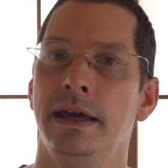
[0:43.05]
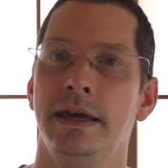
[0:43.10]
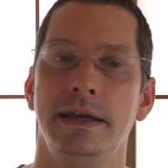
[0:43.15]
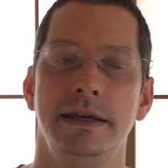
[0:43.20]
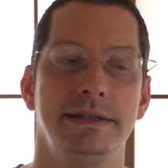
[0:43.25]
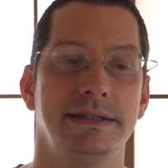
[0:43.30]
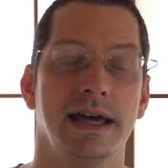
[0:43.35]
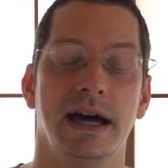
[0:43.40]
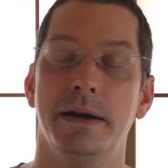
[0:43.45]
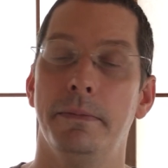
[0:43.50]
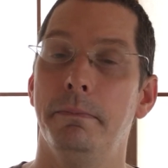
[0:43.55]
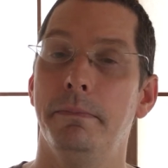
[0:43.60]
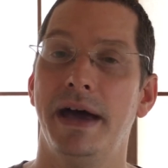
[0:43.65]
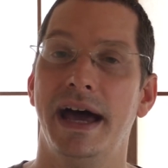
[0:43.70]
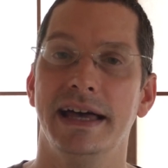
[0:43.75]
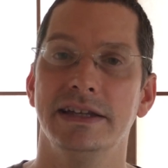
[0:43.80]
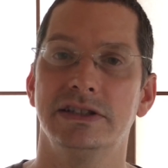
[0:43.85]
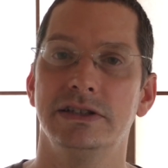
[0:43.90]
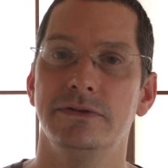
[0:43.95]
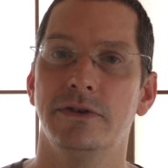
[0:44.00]
He's got a
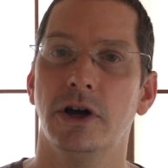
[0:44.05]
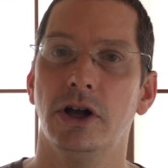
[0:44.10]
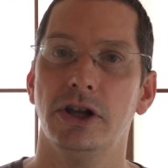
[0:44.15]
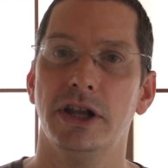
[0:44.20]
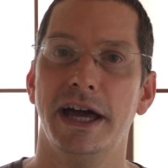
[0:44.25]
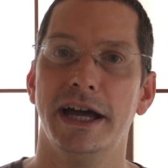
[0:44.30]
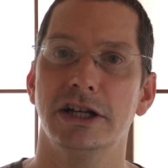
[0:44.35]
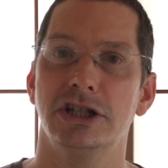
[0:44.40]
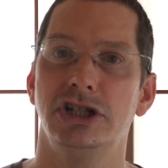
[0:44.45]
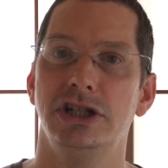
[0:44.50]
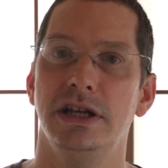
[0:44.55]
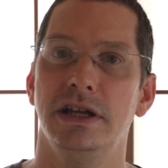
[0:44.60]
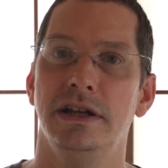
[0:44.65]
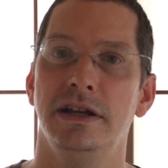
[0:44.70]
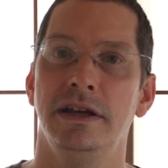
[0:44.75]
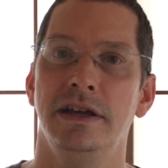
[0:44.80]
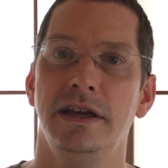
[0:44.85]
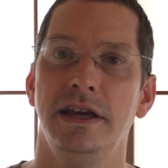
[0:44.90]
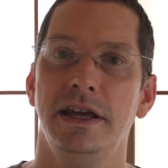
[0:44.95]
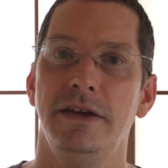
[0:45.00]
massive
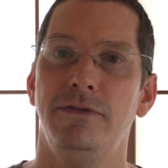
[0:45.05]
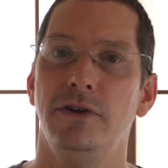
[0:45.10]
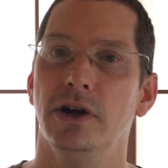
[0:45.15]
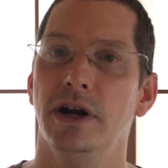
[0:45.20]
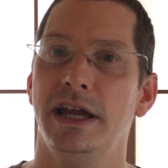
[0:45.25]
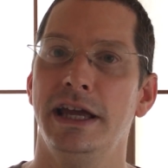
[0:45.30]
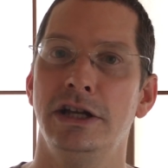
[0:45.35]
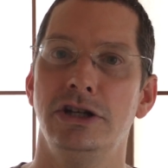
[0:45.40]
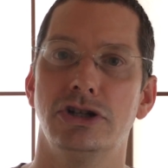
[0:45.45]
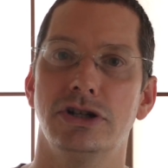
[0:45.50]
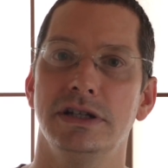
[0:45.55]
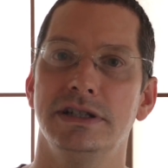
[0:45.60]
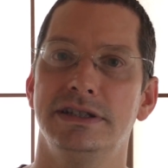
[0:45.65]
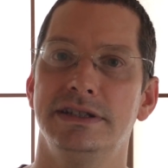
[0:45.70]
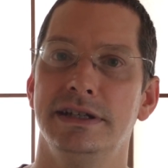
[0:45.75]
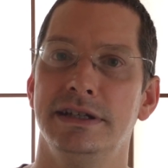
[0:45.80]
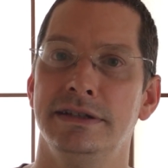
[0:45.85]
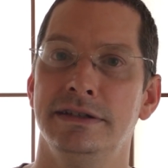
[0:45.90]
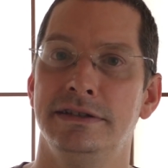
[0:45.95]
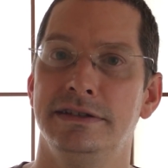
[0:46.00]
collection. If you're
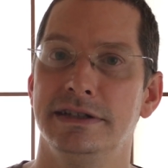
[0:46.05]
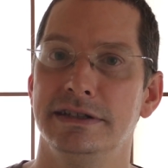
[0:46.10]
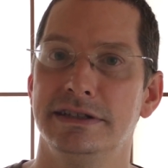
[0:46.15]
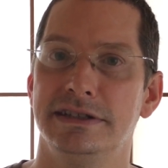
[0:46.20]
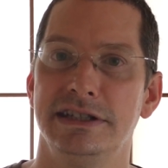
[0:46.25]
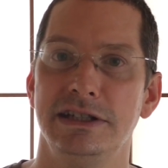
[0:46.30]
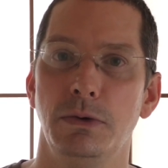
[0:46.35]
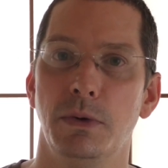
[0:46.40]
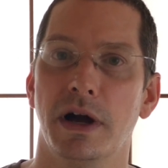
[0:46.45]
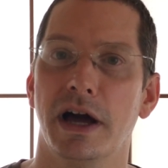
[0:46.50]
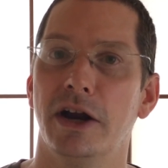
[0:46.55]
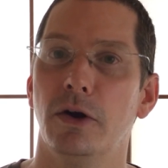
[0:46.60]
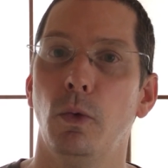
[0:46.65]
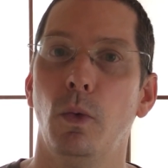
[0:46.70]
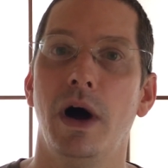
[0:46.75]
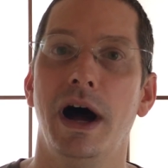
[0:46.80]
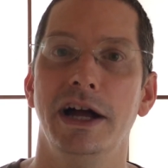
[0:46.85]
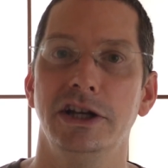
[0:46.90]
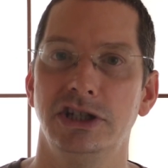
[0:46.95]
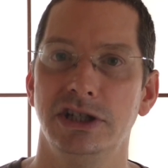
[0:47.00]
interested to see what kind of
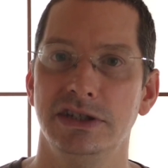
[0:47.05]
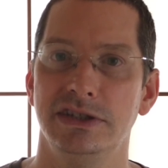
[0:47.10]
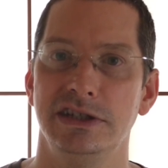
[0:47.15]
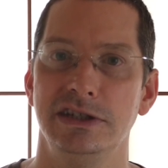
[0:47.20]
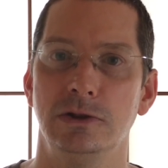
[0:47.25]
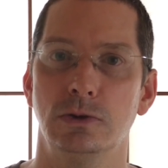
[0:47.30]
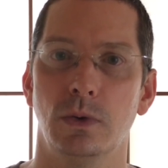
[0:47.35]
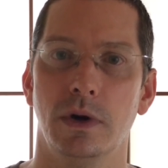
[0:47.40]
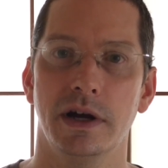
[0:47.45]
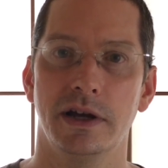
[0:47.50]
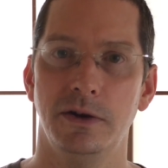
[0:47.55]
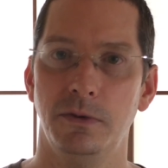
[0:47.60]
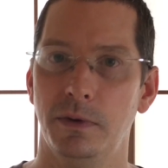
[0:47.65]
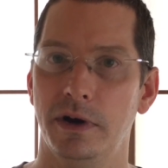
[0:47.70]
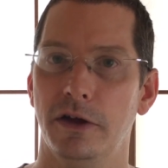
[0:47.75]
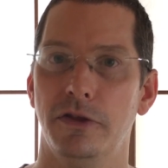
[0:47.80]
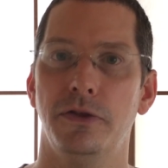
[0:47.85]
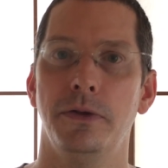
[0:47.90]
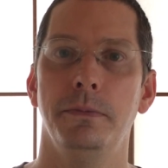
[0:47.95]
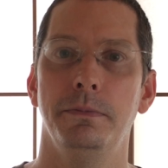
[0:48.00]
watches he's working
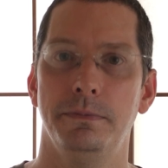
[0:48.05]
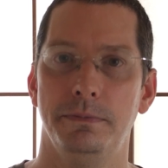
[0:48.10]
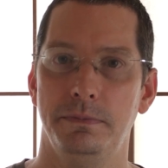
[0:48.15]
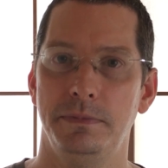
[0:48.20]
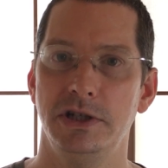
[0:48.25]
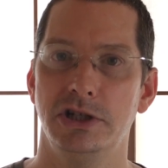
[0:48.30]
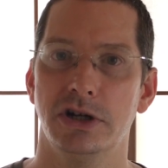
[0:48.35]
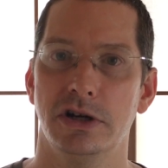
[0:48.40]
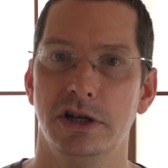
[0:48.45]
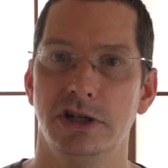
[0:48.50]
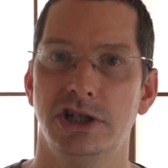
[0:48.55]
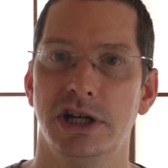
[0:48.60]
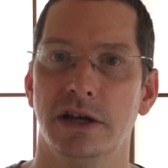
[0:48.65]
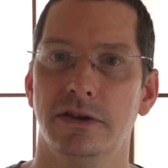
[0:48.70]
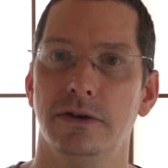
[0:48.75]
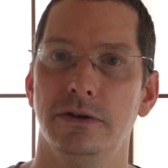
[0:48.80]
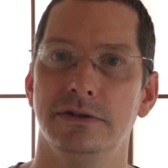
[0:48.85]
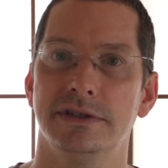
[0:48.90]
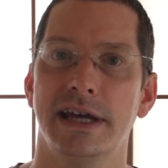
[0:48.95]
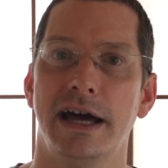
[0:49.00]
with, be sure to check
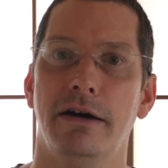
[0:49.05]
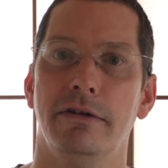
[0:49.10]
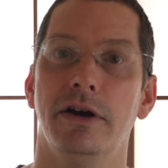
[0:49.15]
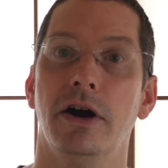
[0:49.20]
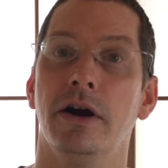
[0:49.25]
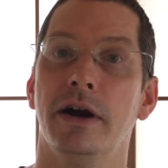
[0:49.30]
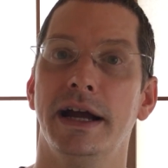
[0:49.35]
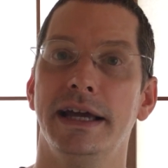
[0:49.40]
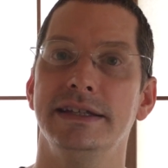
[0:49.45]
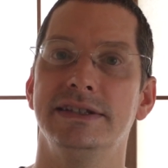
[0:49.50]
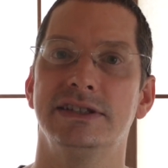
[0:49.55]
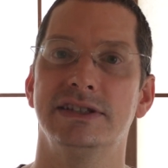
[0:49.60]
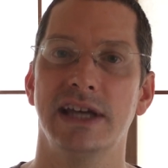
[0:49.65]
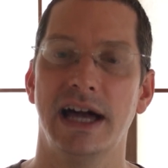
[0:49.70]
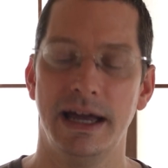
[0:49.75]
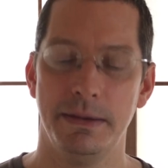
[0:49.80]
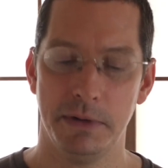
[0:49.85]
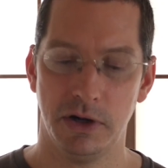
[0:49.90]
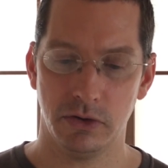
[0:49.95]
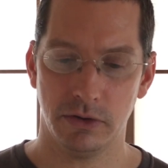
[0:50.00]
those out. All right,
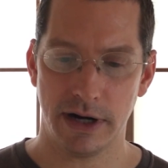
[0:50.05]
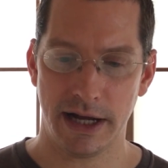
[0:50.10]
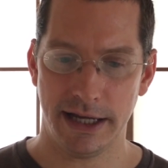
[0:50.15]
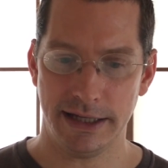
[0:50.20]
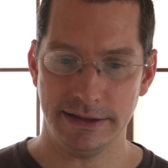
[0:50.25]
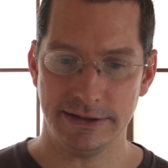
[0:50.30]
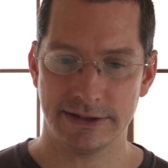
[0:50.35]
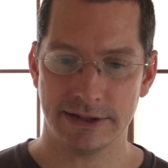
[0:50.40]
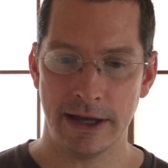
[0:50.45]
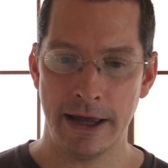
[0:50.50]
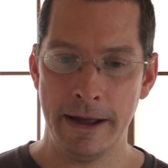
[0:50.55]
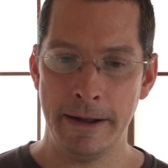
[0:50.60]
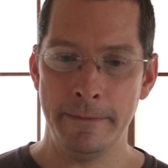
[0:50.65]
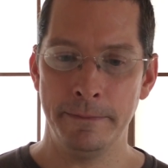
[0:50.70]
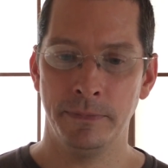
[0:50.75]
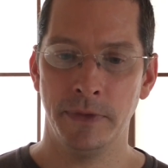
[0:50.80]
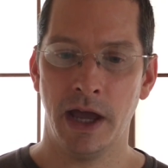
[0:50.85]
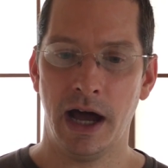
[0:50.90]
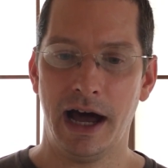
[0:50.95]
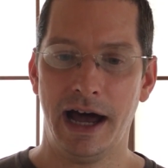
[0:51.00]
Simon writes,
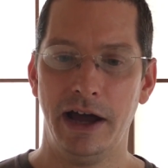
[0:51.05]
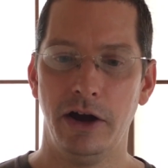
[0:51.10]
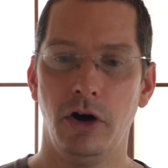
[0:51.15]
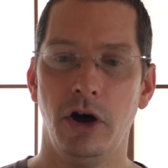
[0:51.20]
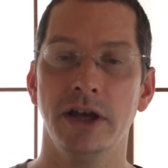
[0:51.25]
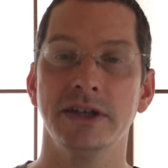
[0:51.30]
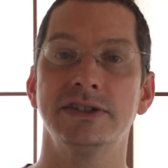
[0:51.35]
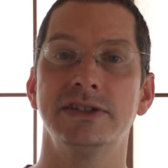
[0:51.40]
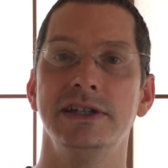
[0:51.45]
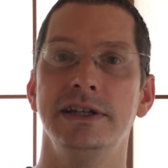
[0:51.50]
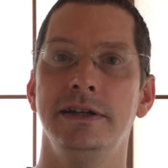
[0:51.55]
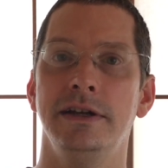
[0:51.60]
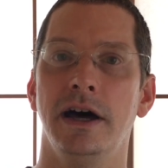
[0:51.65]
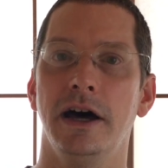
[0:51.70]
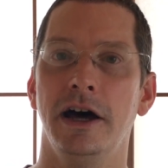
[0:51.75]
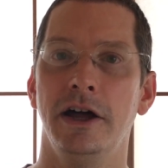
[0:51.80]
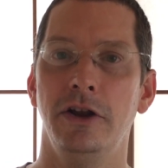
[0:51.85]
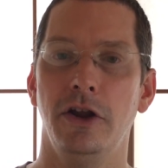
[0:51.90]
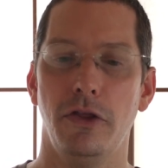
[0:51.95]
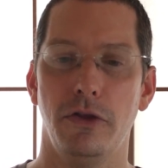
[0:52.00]
"Hi Austin,
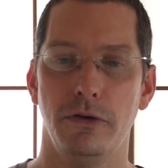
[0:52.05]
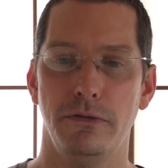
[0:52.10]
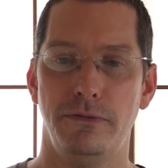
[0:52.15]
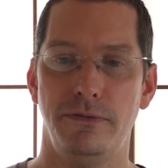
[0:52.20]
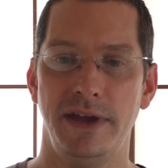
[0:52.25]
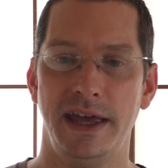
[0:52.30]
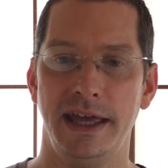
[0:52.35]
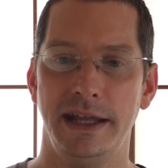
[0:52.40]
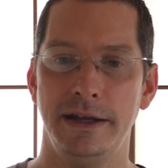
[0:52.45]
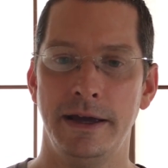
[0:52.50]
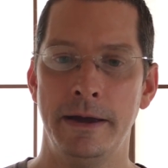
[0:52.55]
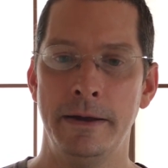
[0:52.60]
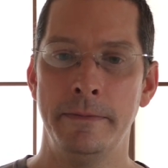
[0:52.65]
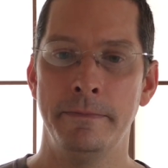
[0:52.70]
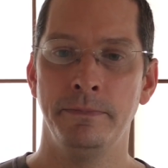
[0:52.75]
another vid.